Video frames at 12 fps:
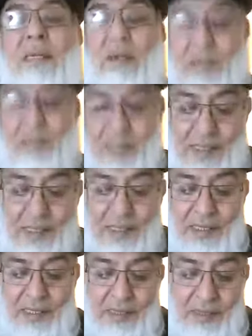Okay,
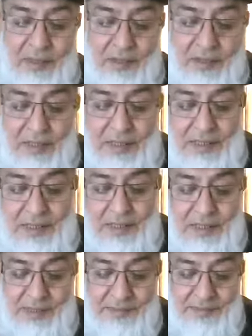so it's
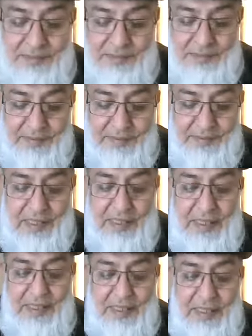
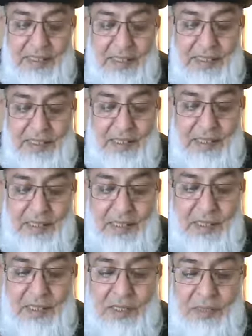very necessary
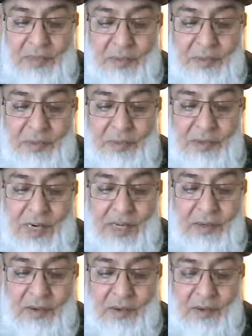to provide
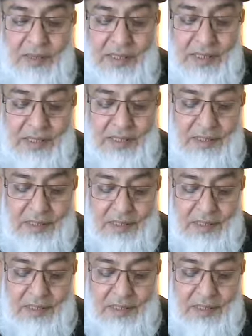all these